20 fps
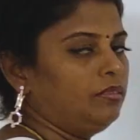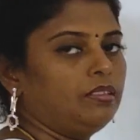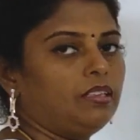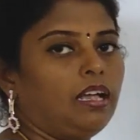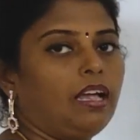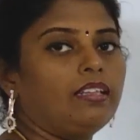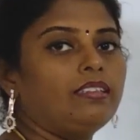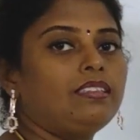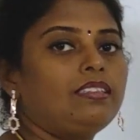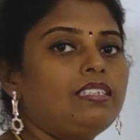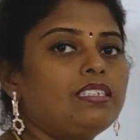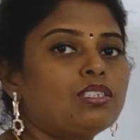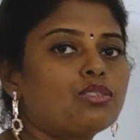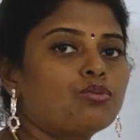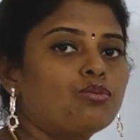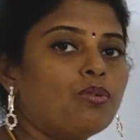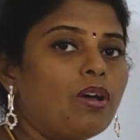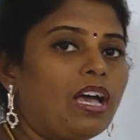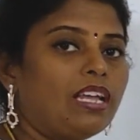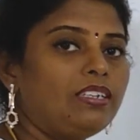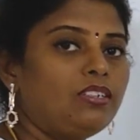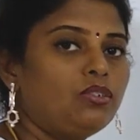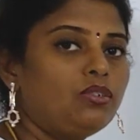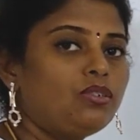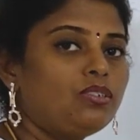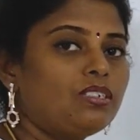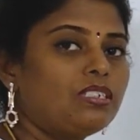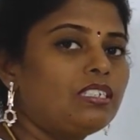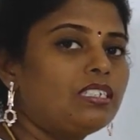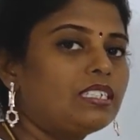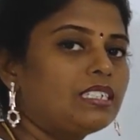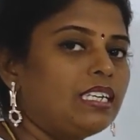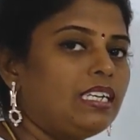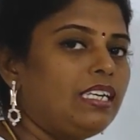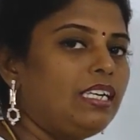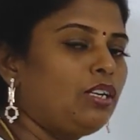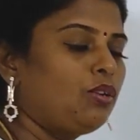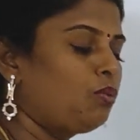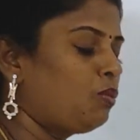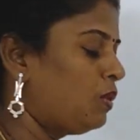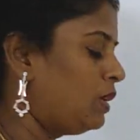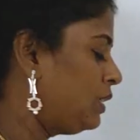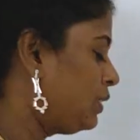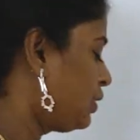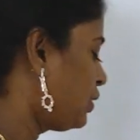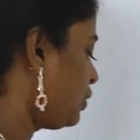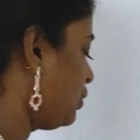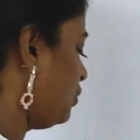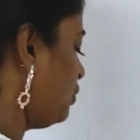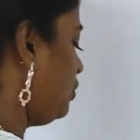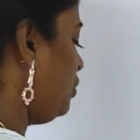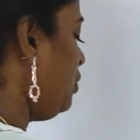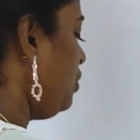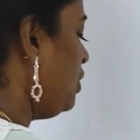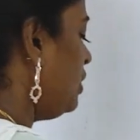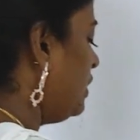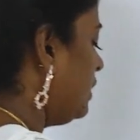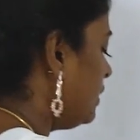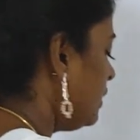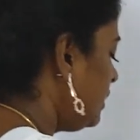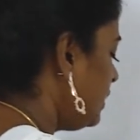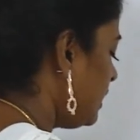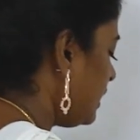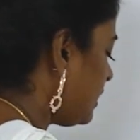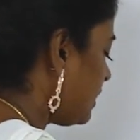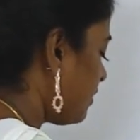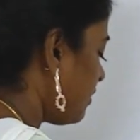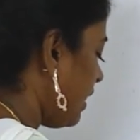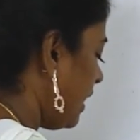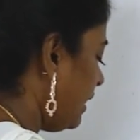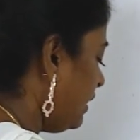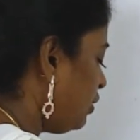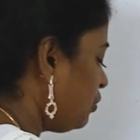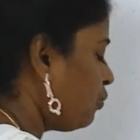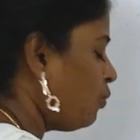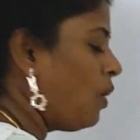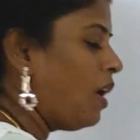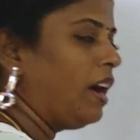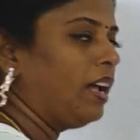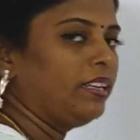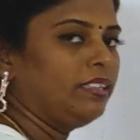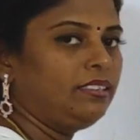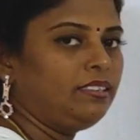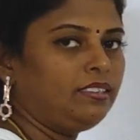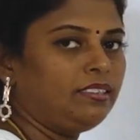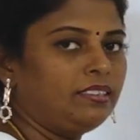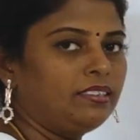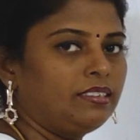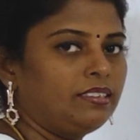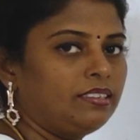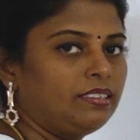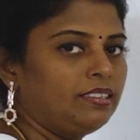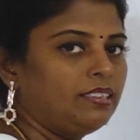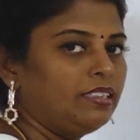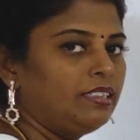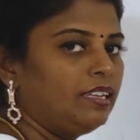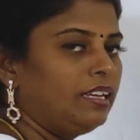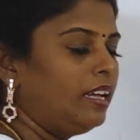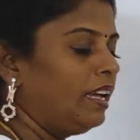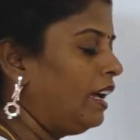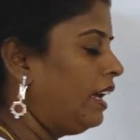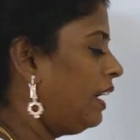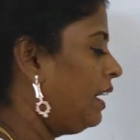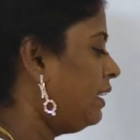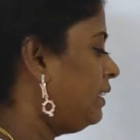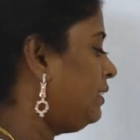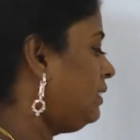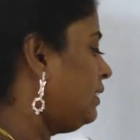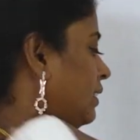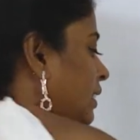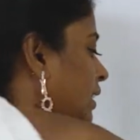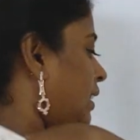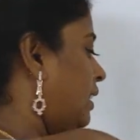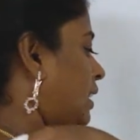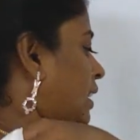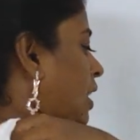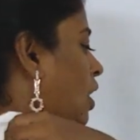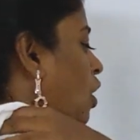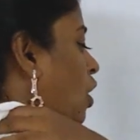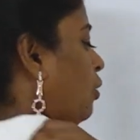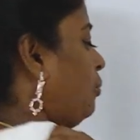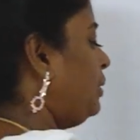And this value is equal to, just write 1, and how